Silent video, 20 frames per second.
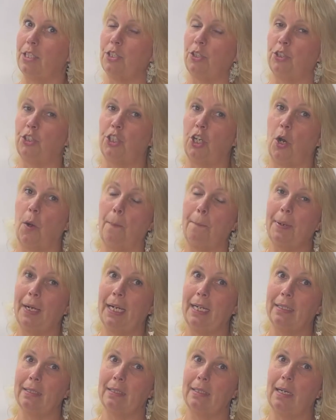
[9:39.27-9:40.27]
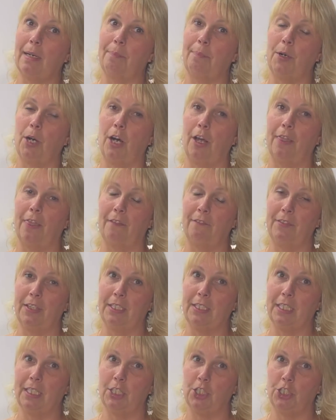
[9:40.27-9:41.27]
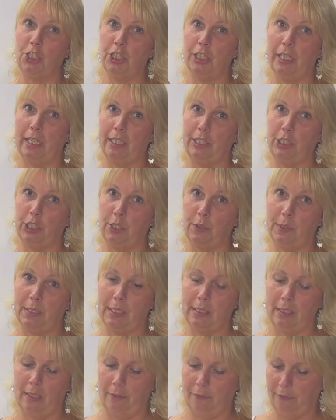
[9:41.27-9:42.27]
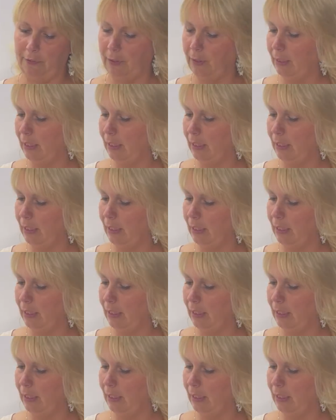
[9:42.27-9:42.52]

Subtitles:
So don't pass up on the vintage G.I. Joe stuff.